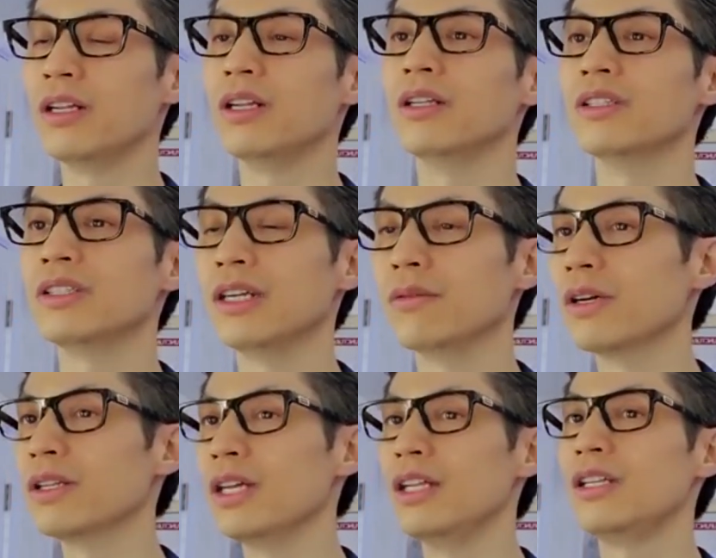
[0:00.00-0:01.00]
and then seeing
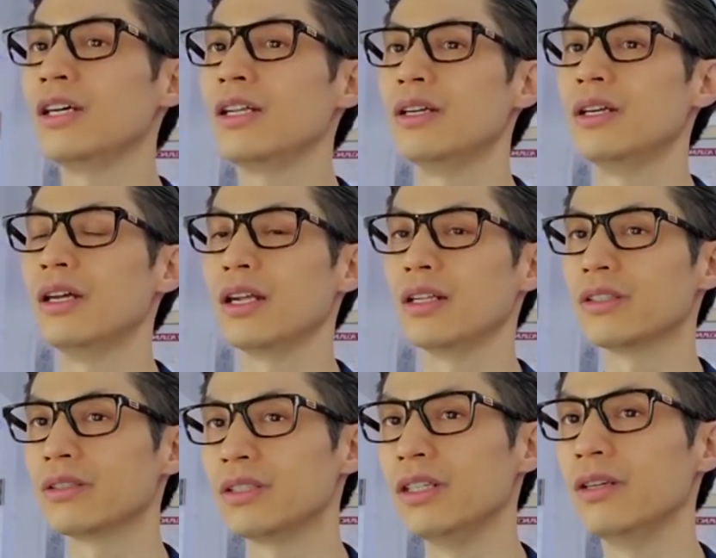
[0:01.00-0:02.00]
what they did and
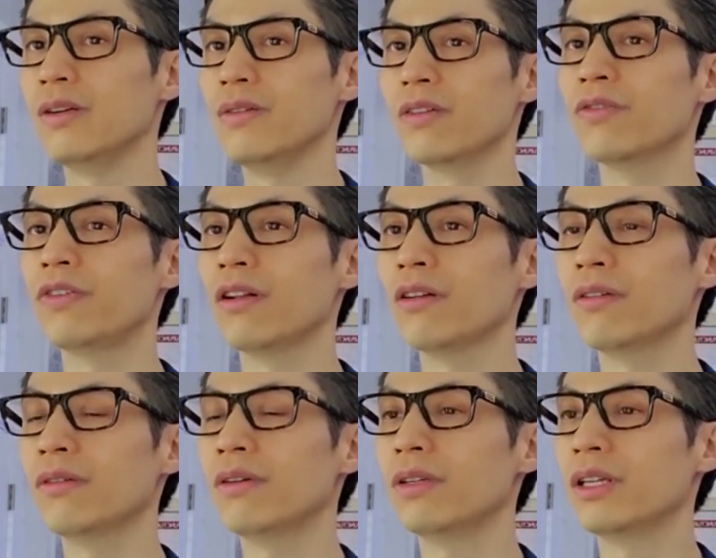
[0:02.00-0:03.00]
see if you can
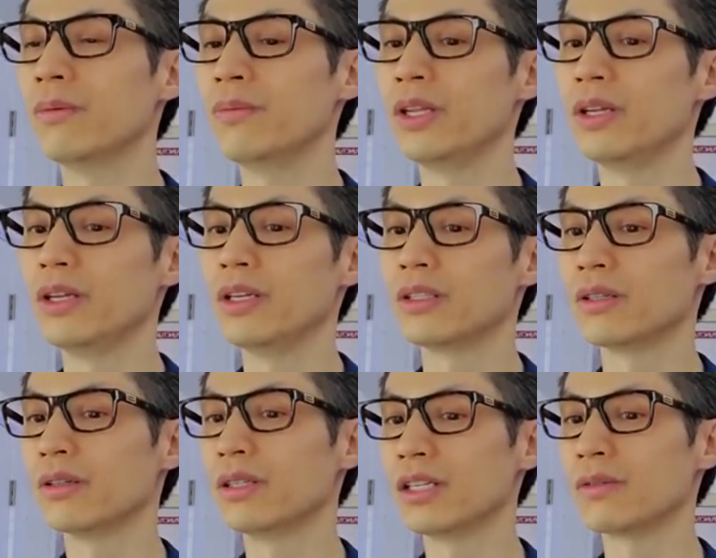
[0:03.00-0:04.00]
follow them.
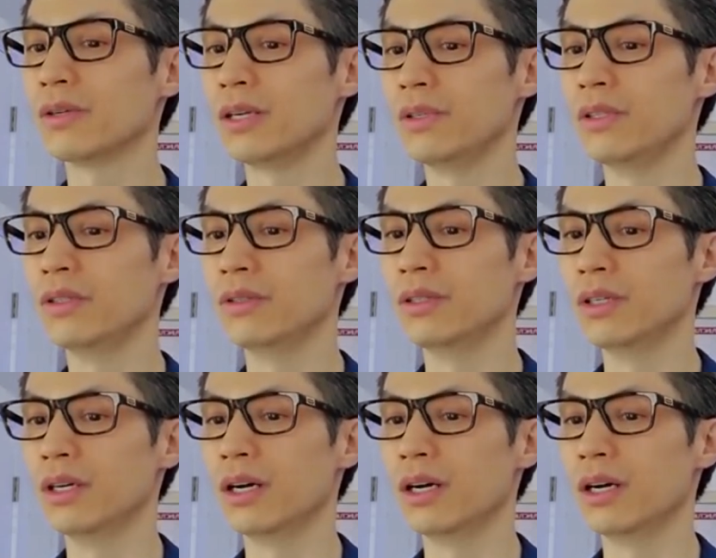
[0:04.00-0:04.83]
So that's what I would do.